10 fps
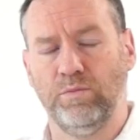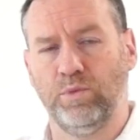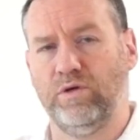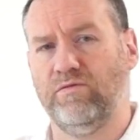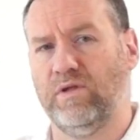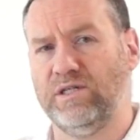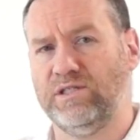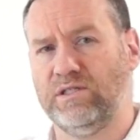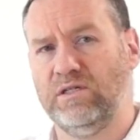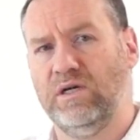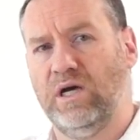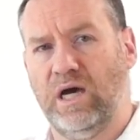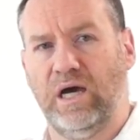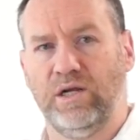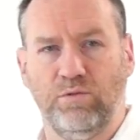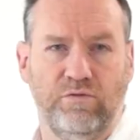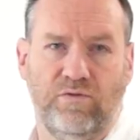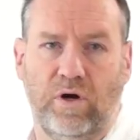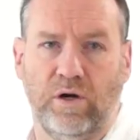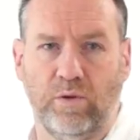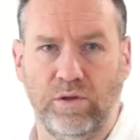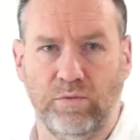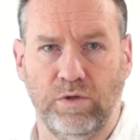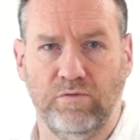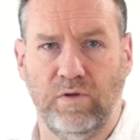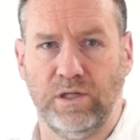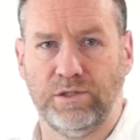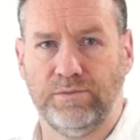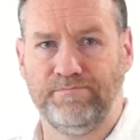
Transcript: the pre-flash and it will fire on the real flash.